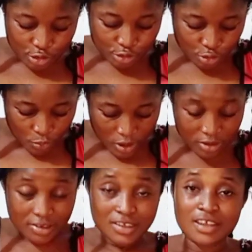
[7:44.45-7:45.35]
So when
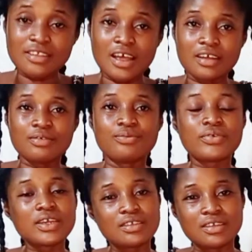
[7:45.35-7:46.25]
you take that,
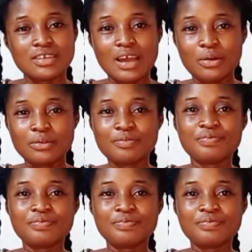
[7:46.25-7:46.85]
write it down.